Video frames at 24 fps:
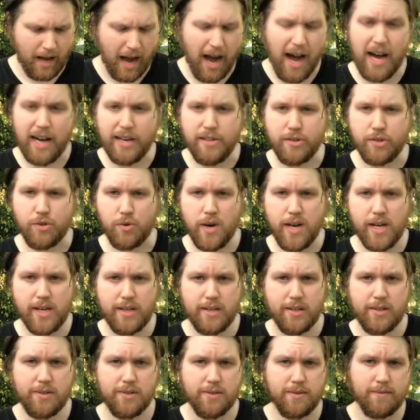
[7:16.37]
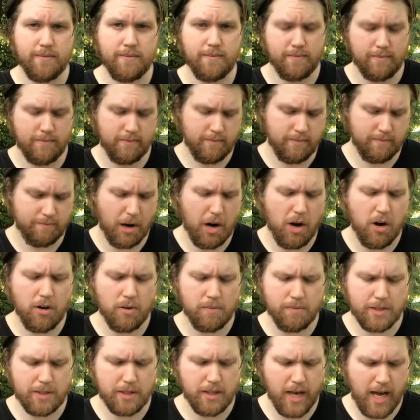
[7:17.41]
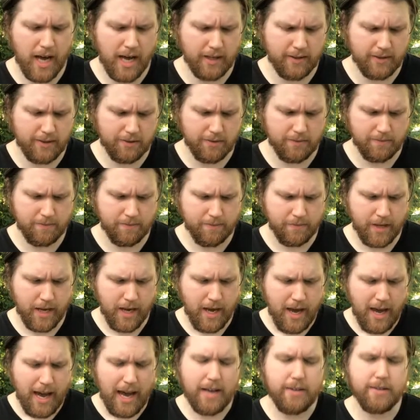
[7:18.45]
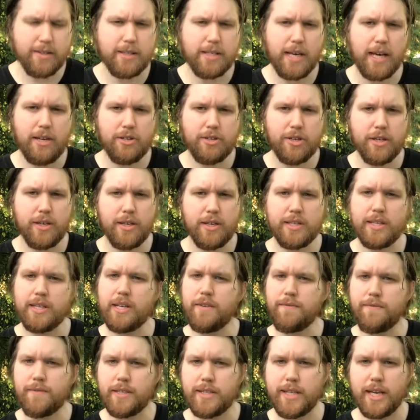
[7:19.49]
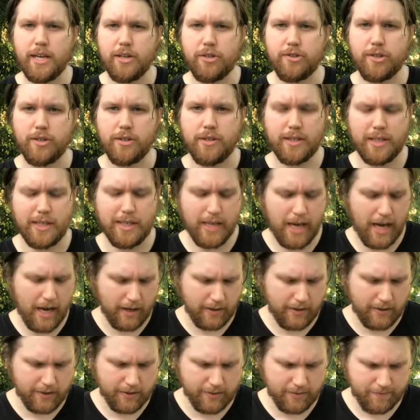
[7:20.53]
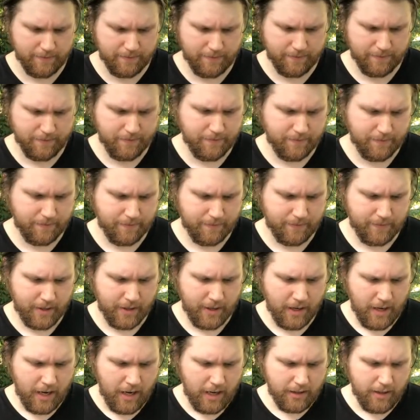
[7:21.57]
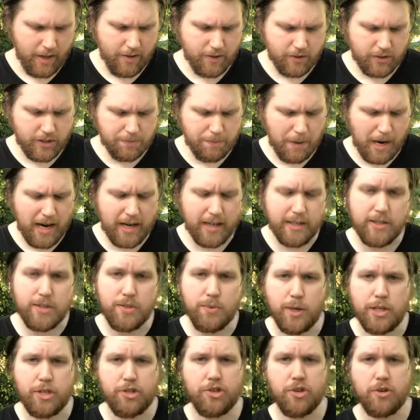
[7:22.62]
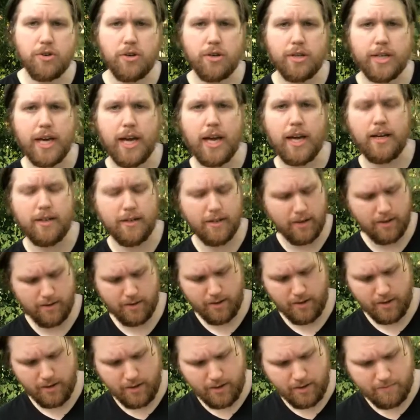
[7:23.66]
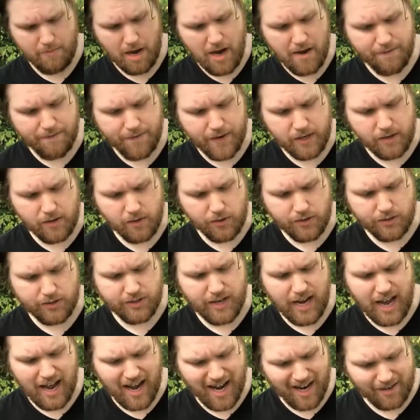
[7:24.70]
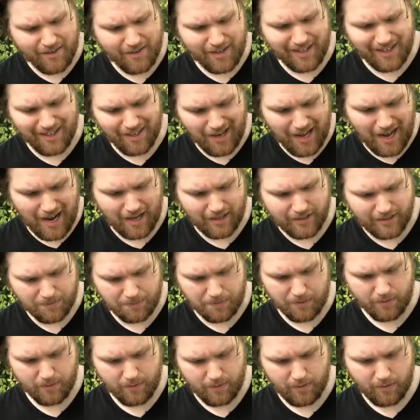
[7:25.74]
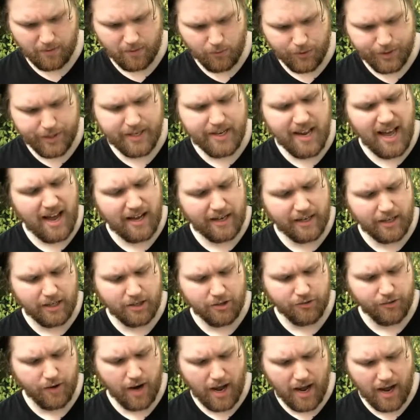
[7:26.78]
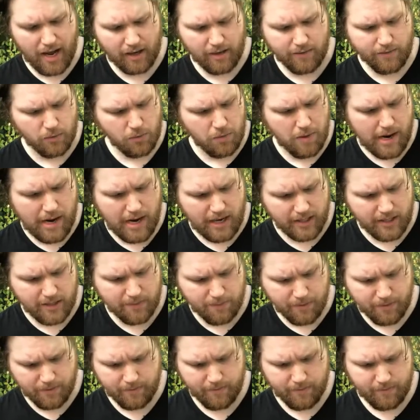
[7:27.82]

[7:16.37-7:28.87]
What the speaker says: Eyes graze, palms glance. Hesitation is an invitation to dance. Leather spine sweat sugar cane. My fingers snag then clasp with the nagging drag of a rasp.